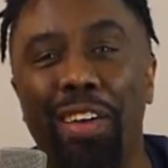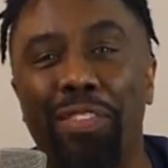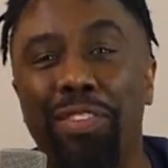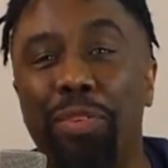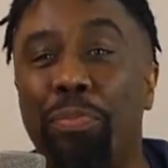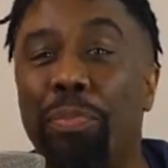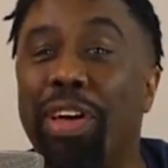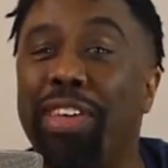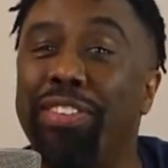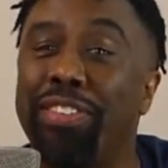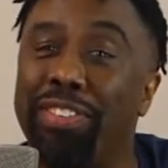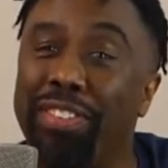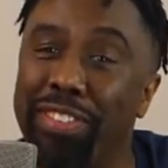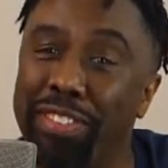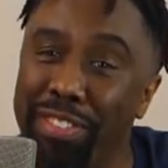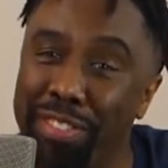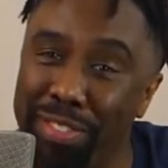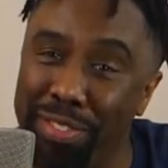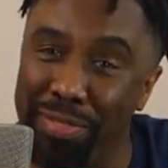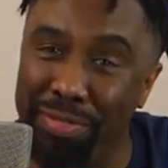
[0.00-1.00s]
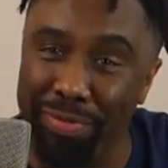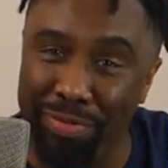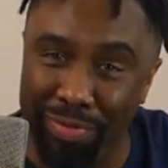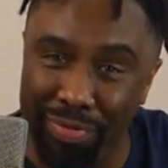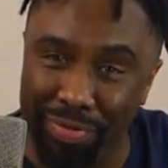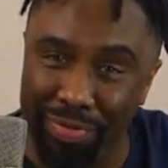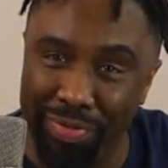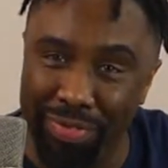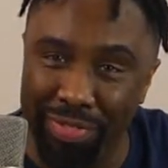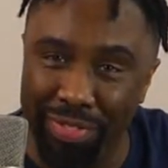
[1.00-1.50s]
messages
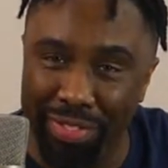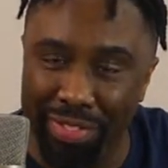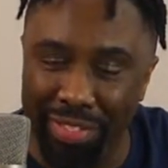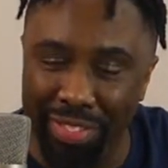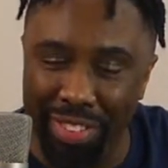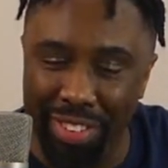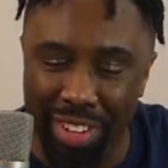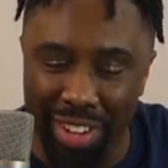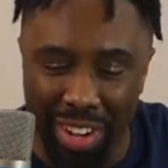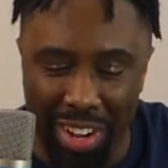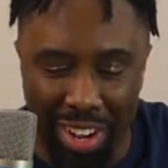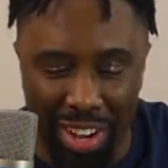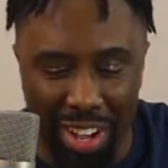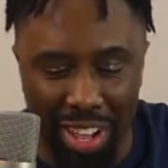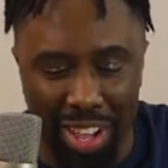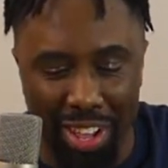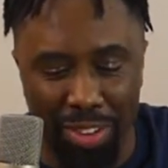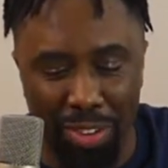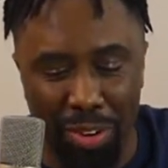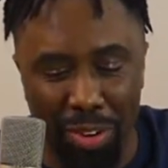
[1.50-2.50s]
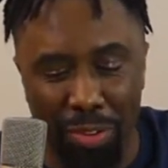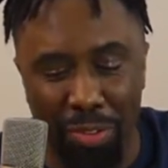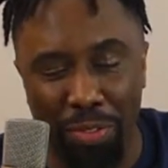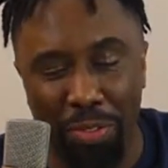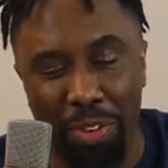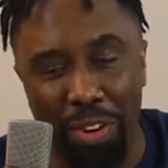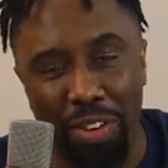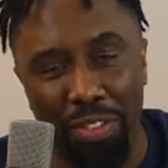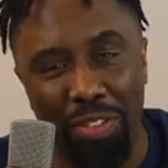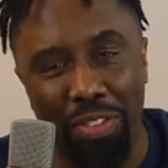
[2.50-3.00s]
and so
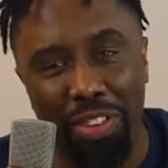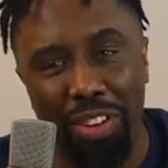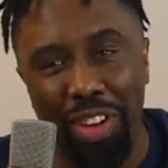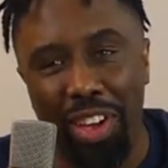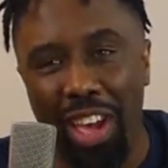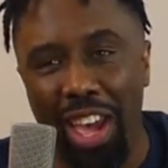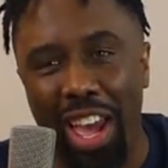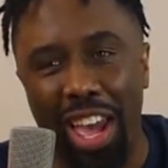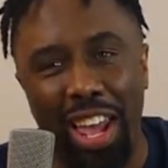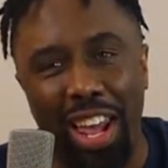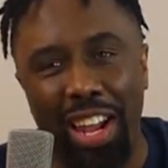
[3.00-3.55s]
forth, and